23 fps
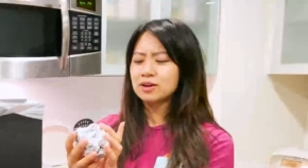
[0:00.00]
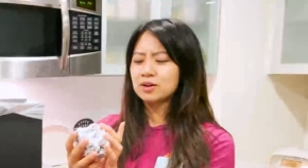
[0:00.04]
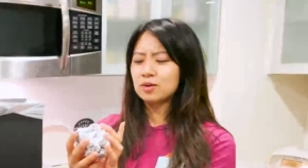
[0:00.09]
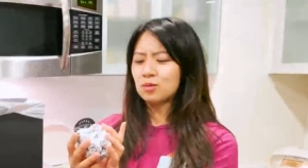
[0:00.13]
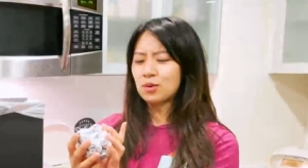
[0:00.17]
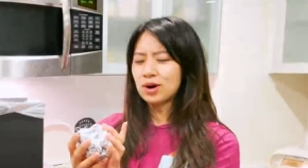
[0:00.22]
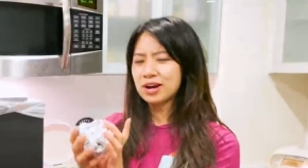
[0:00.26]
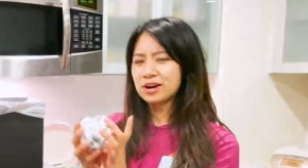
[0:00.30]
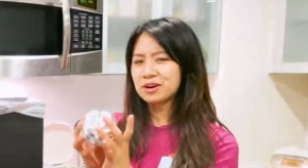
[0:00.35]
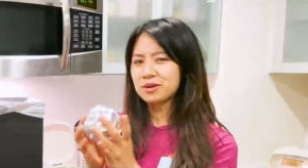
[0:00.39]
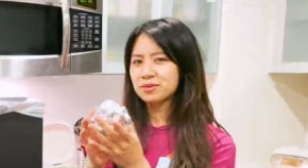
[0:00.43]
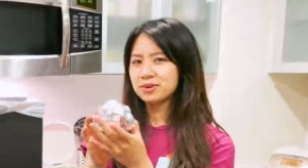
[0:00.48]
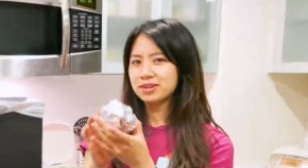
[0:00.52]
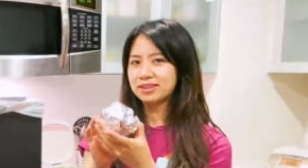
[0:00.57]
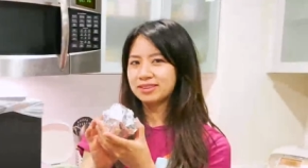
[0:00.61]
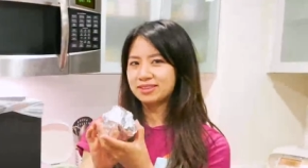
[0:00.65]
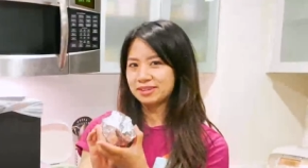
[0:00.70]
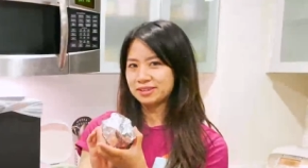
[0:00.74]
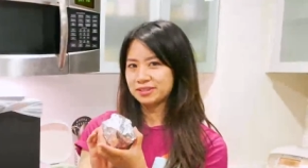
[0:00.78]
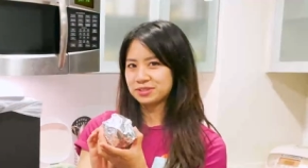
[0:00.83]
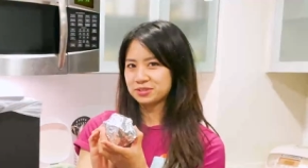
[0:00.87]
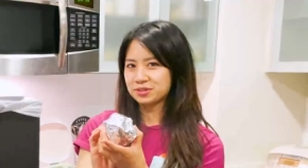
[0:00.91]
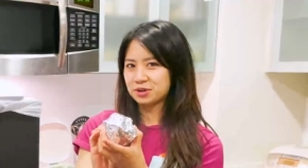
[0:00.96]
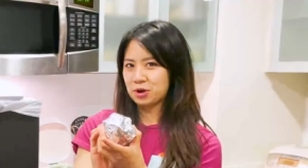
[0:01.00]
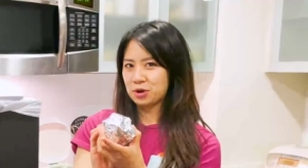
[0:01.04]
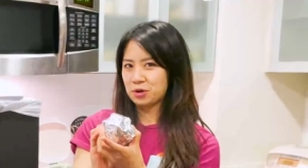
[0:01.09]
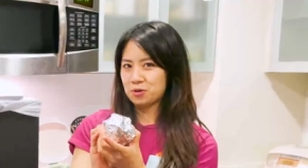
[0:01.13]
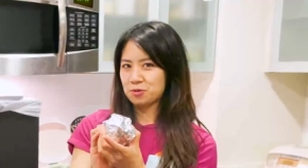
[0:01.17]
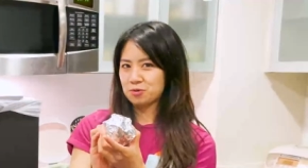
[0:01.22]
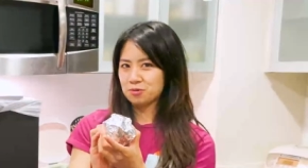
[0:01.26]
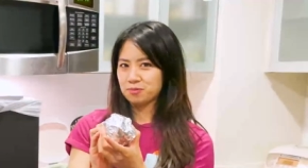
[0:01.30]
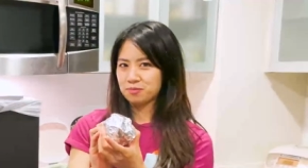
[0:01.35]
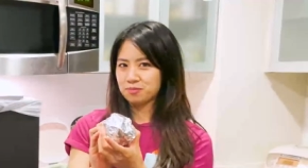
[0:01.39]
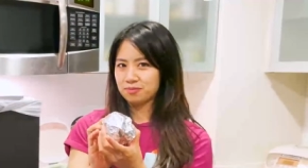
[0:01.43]
Where would this
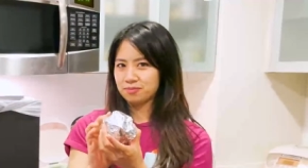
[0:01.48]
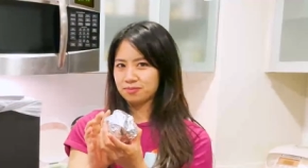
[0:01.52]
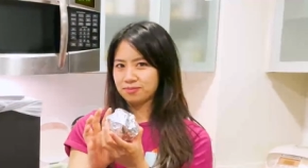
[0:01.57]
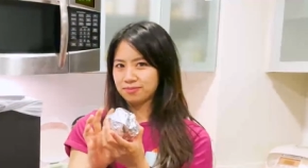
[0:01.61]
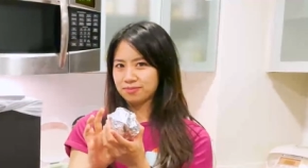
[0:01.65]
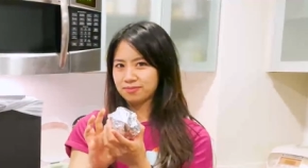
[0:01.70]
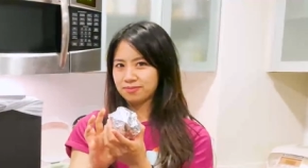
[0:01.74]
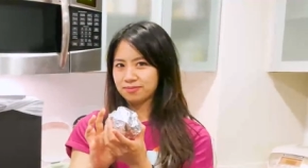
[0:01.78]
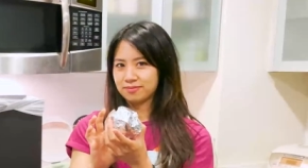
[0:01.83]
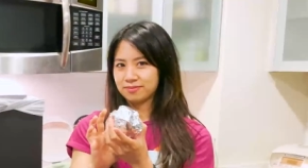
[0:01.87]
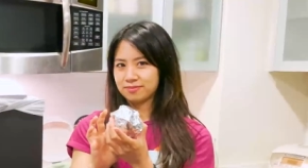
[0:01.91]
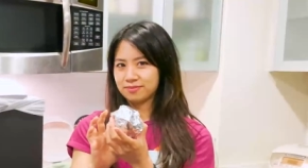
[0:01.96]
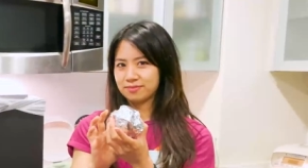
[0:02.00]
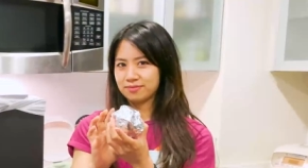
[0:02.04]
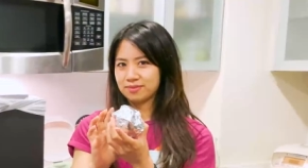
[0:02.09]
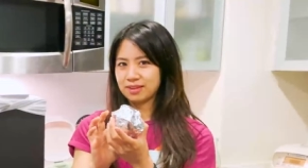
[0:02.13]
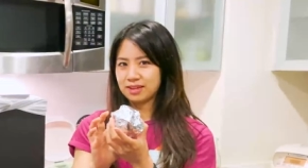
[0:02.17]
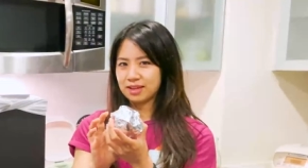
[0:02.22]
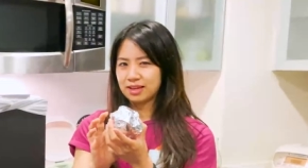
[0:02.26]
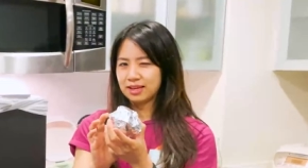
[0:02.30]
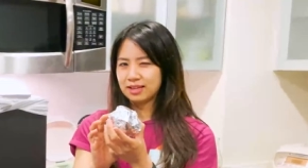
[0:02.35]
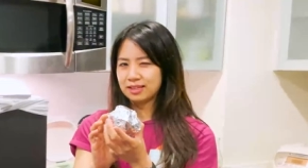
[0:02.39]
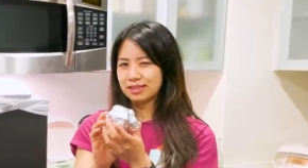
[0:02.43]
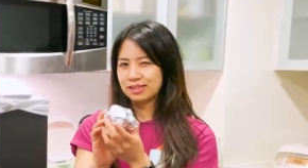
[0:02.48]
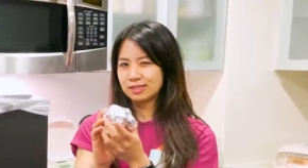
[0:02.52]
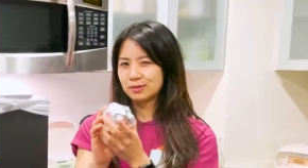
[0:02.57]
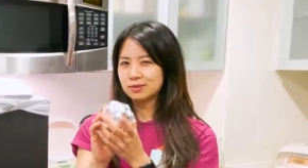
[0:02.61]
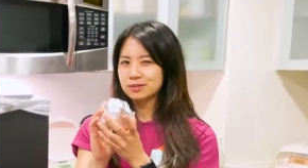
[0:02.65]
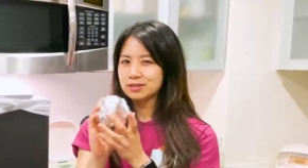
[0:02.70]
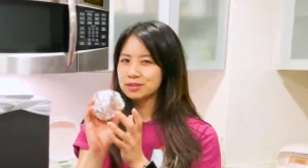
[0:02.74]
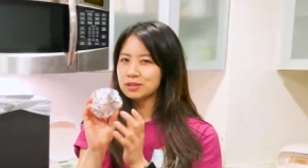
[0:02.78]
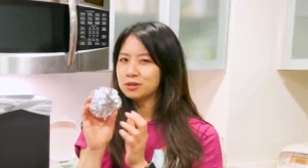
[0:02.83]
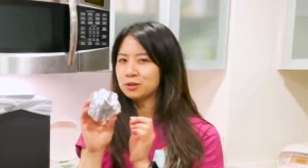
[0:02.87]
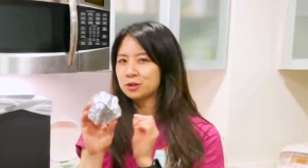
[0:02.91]
go? This
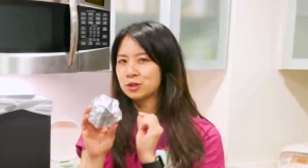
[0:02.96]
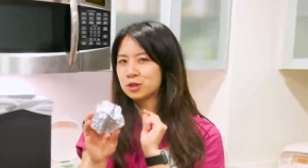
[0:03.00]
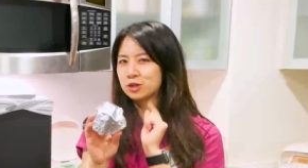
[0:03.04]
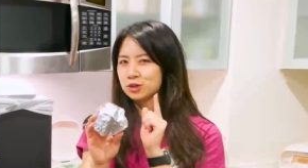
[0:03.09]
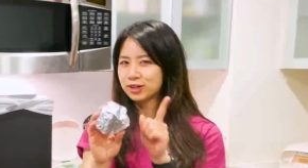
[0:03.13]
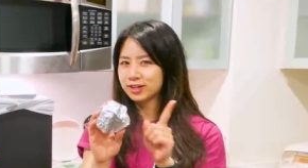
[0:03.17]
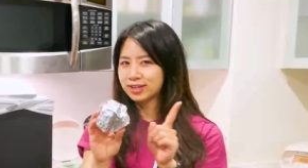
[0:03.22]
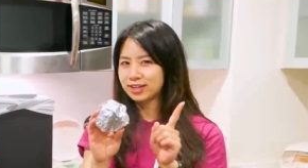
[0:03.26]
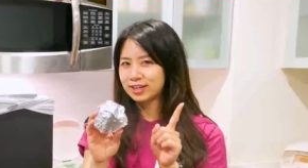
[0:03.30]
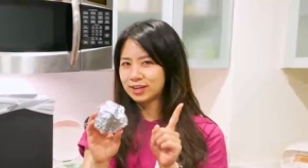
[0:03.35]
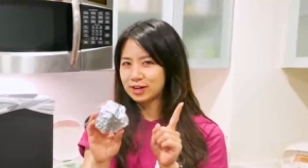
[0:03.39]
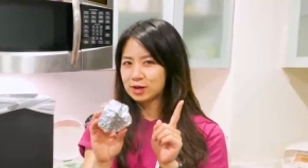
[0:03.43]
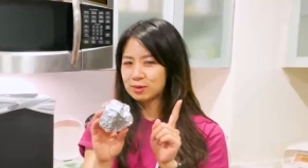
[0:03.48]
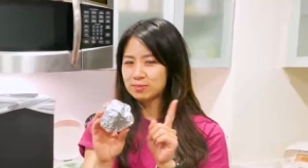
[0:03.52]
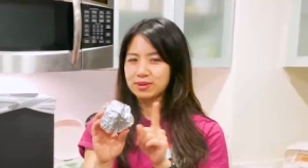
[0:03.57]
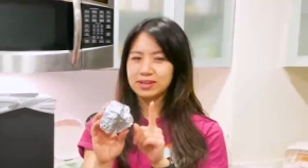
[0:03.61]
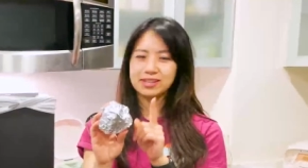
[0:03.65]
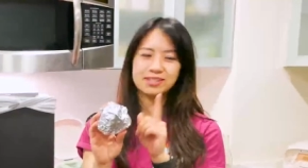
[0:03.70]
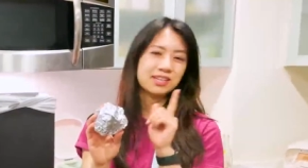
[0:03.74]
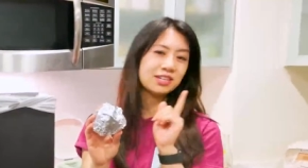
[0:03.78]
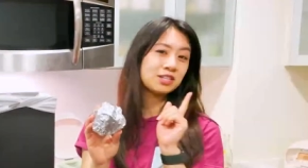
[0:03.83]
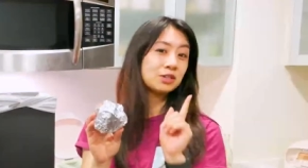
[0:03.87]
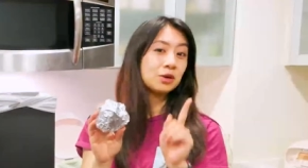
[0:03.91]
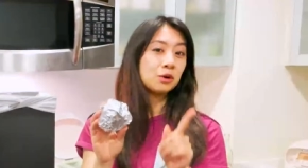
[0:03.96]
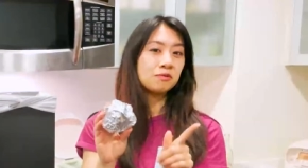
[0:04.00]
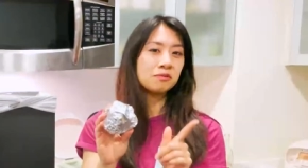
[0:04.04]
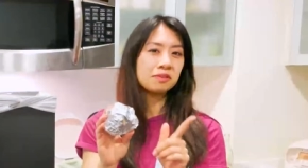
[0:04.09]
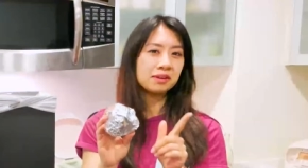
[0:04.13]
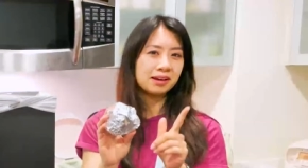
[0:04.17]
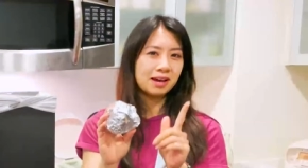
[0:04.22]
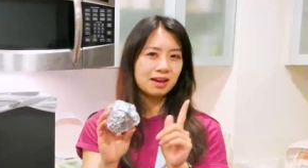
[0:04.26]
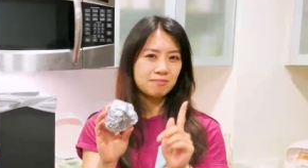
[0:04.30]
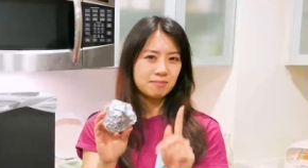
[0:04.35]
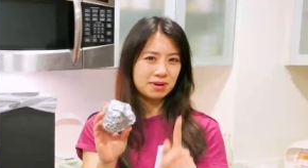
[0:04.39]
one's a little trickier because I don't
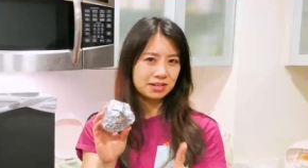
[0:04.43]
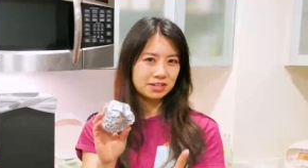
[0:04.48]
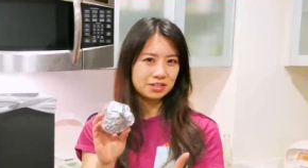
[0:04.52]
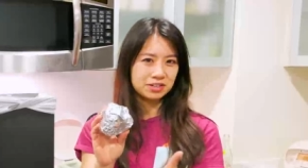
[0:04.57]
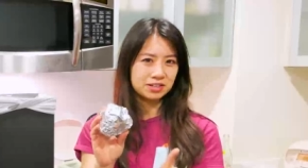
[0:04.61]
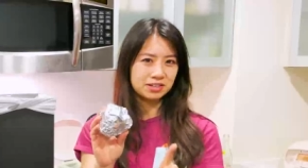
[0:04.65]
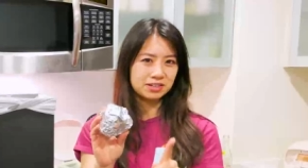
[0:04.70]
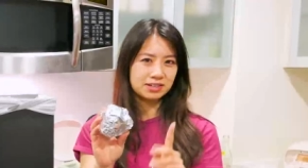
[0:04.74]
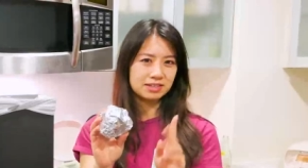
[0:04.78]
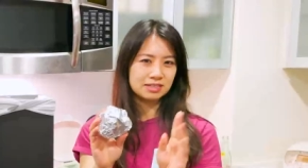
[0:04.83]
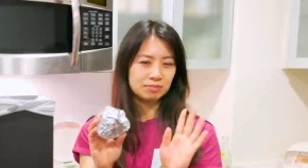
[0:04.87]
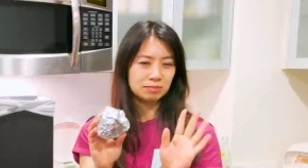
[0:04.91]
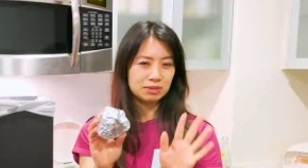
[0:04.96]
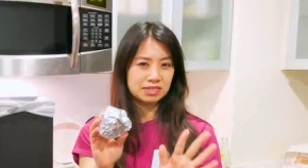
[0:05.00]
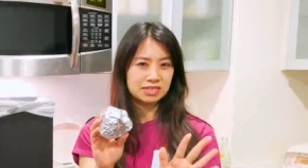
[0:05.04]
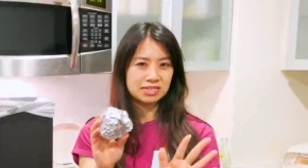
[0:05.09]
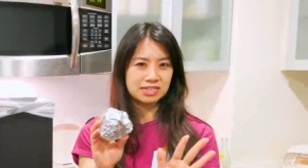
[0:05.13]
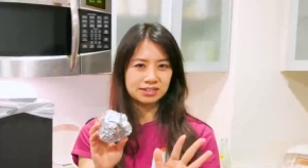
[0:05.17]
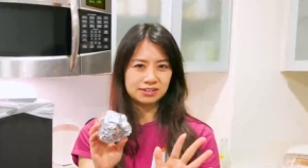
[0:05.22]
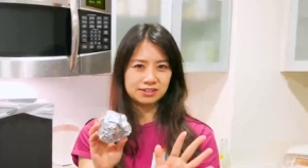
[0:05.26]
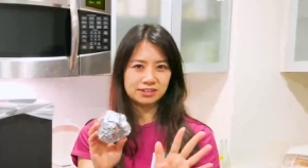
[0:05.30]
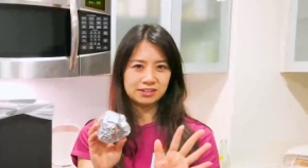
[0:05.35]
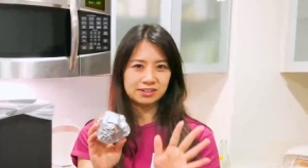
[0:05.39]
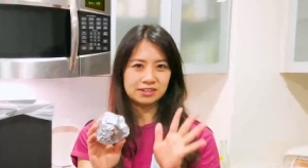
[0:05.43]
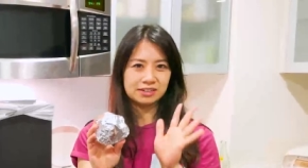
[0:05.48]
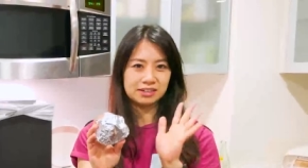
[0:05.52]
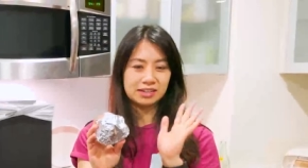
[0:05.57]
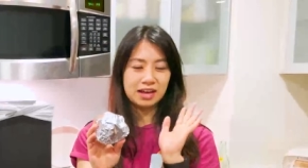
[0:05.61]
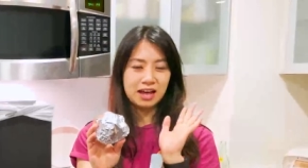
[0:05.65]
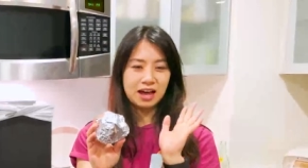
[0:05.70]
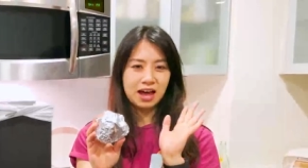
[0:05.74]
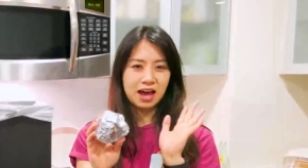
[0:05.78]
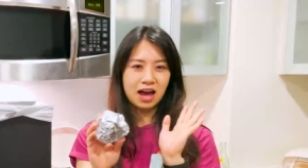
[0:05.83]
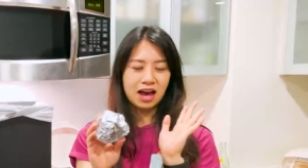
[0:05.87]
think I mentioned this
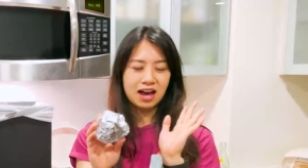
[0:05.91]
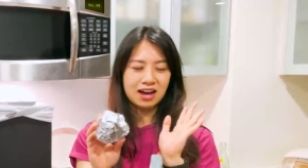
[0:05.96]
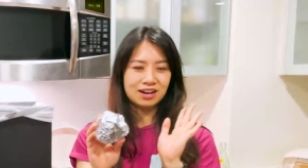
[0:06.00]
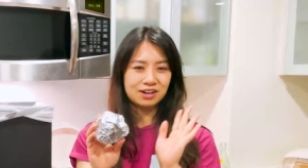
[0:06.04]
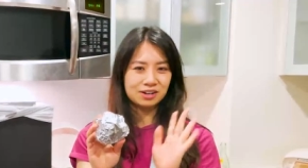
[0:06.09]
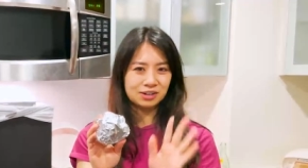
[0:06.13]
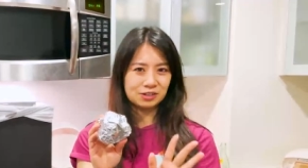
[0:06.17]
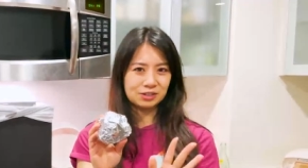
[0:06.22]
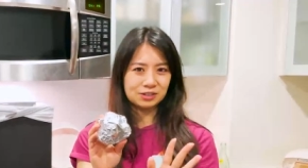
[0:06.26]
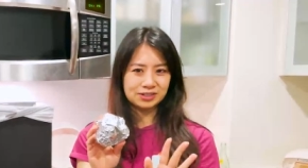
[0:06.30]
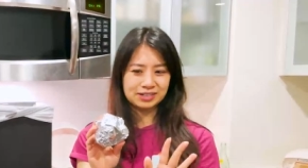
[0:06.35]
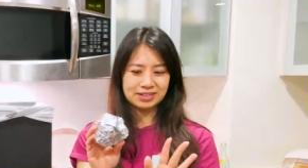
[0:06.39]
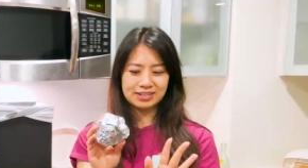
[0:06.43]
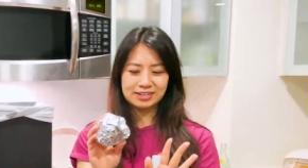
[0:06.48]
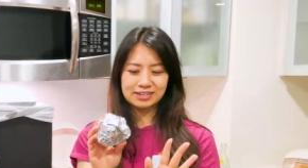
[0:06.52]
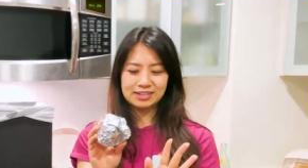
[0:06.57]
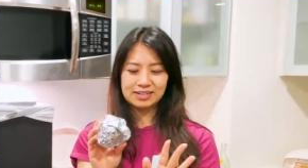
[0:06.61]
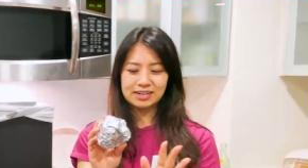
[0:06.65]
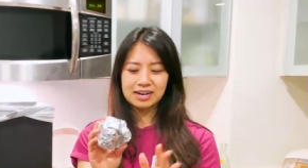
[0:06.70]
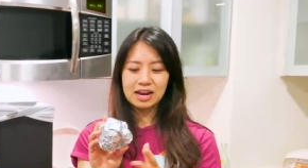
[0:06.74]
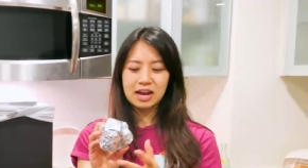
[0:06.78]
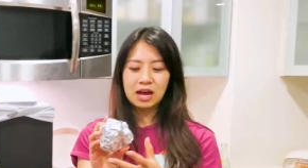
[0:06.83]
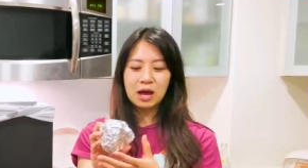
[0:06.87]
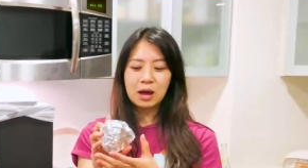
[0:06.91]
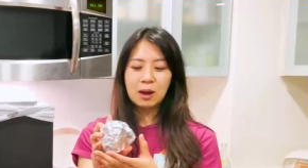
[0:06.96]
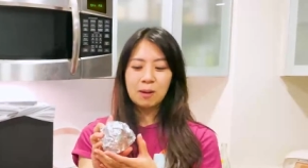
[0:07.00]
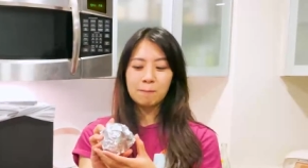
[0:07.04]
material uh, earlier,